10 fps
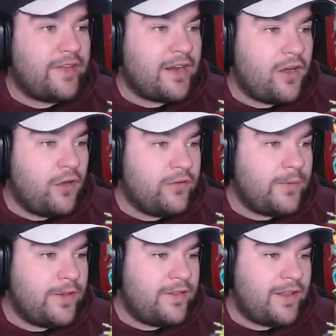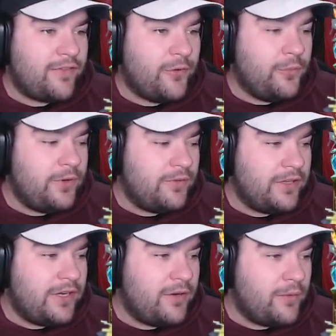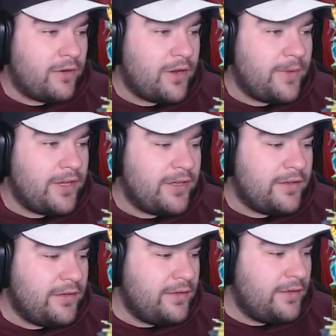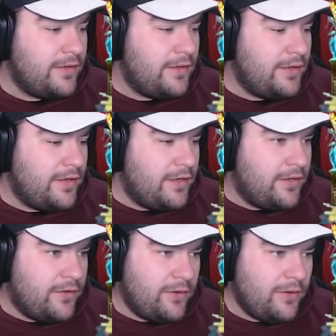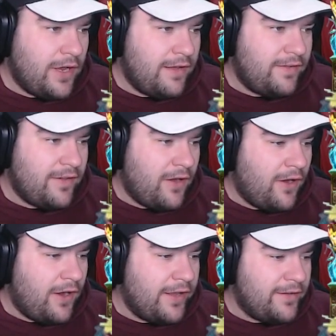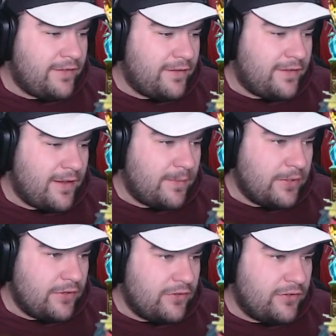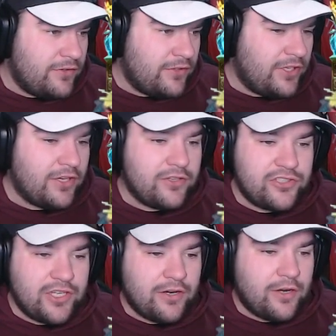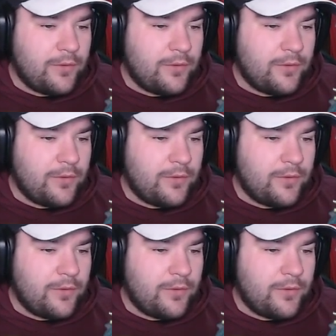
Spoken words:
our ultimate, and that's all we really need to worry about. Who has the highest damage? Yoshi. Alright, we're